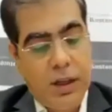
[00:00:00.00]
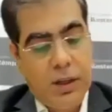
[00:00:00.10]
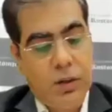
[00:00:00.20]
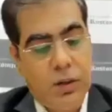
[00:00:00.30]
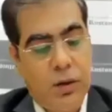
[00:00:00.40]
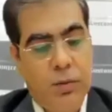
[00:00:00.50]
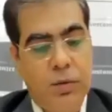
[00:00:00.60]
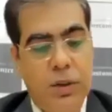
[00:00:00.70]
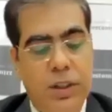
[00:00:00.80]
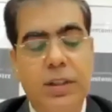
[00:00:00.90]
So
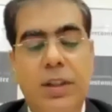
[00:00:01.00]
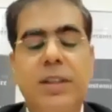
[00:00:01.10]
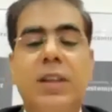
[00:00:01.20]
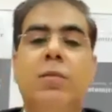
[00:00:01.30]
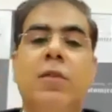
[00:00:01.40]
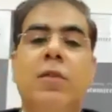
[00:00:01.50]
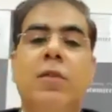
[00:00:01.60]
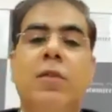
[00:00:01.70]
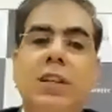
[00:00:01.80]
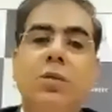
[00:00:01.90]
these are some of the
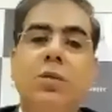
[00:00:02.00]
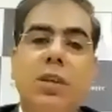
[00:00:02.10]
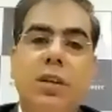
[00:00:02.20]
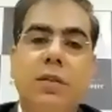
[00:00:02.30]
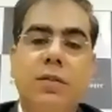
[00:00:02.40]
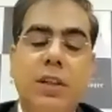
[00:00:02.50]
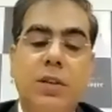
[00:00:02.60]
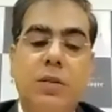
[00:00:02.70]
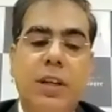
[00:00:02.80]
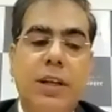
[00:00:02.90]
things that we need
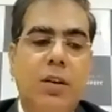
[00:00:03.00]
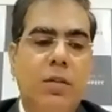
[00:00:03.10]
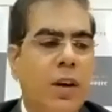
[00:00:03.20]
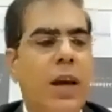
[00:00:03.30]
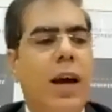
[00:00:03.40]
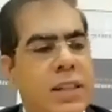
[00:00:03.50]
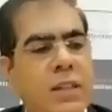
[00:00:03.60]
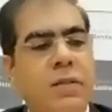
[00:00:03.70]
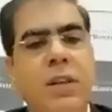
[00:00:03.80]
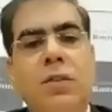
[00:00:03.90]
to take care of. As
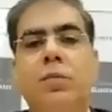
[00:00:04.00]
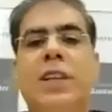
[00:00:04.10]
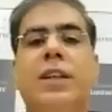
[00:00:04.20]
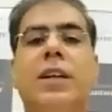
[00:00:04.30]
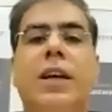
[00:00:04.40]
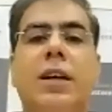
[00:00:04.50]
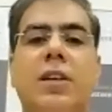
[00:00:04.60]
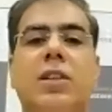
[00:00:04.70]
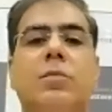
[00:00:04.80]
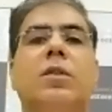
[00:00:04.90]
and when you meet an irate
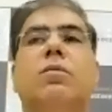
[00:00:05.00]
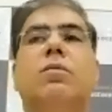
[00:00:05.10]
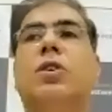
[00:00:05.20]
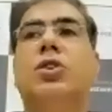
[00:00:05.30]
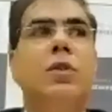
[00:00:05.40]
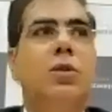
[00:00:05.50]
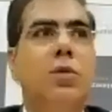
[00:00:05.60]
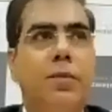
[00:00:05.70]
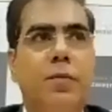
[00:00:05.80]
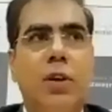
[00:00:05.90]
customer, what should we
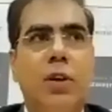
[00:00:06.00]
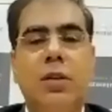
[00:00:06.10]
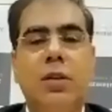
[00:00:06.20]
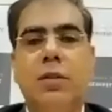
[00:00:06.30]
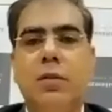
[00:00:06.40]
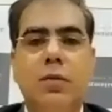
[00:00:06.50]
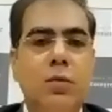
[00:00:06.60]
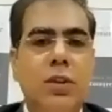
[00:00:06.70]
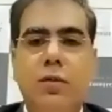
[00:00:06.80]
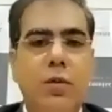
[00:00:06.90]
do? What are the
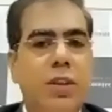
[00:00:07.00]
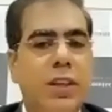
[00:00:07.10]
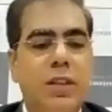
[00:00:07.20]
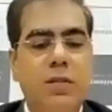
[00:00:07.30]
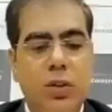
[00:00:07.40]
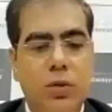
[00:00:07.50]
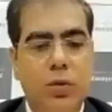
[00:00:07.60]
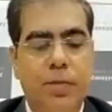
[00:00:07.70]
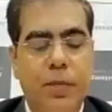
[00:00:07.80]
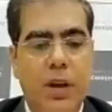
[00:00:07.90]
2, 3, 4 things we should
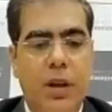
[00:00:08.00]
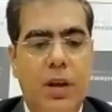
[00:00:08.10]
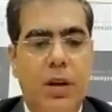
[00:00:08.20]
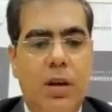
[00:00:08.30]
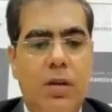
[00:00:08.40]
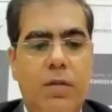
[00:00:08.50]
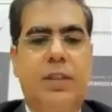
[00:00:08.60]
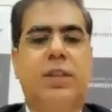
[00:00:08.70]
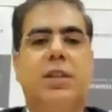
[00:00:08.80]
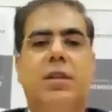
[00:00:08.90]
do?
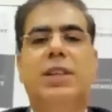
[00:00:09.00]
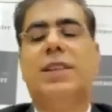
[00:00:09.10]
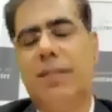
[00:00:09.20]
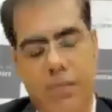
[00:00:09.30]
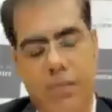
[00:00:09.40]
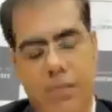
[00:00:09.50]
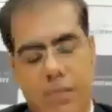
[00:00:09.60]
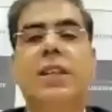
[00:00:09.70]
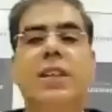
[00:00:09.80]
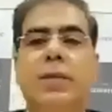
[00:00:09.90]
First is
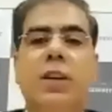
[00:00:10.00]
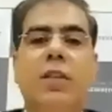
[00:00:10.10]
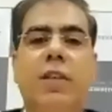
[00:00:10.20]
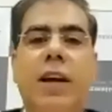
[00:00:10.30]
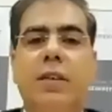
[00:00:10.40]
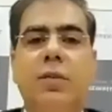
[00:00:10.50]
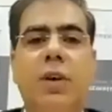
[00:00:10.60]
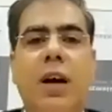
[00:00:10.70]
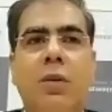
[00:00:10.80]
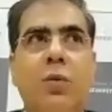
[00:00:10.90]
response at the speed of light.
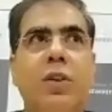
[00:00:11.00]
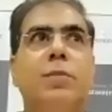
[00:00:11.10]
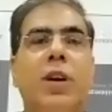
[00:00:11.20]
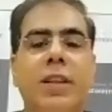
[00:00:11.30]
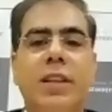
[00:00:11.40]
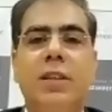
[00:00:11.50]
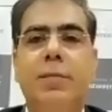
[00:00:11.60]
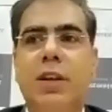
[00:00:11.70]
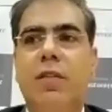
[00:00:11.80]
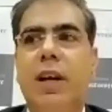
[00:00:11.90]
You have to respond at the
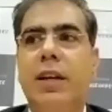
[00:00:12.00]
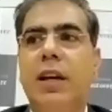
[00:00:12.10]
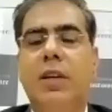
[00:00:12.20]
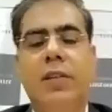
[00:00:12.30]
speed of light.